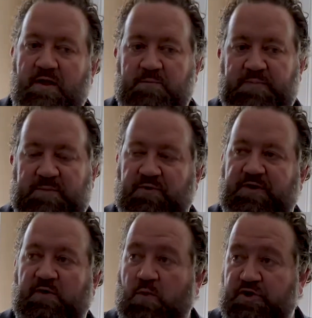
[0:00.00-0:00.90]
People that are
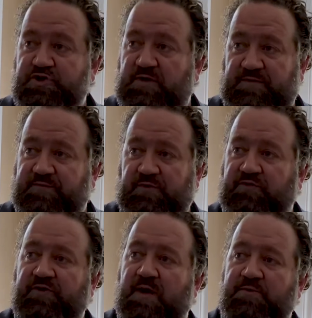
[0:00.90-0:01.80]
watching it for the first
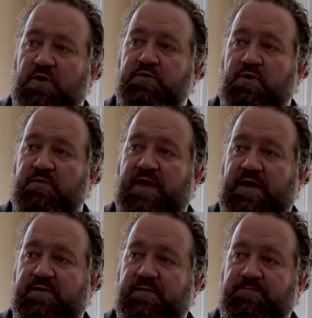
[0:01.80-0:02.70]
time don't know
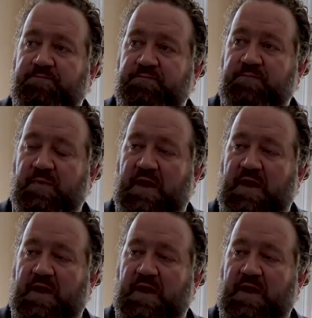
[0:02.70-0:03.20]
that, and